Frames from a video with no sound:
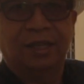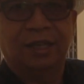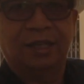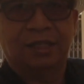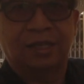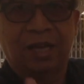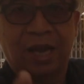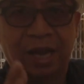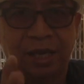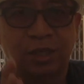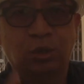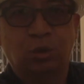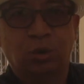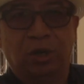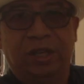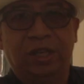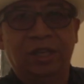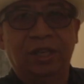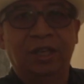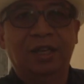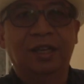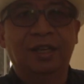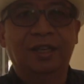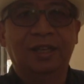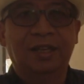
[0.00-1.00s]
is
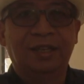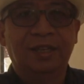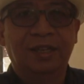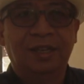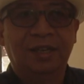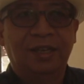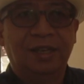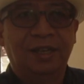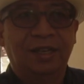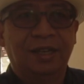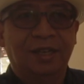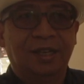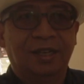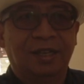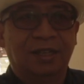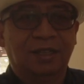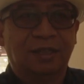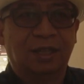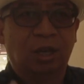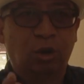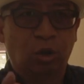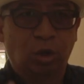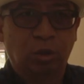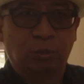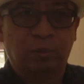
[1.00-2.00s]
actually
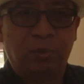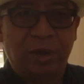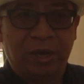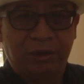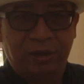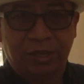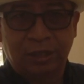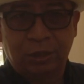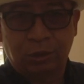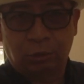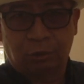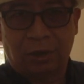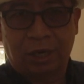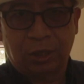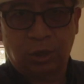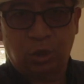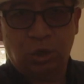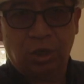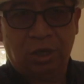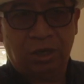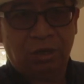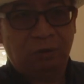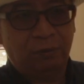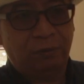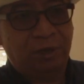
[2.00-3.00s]
the load-bearing structure.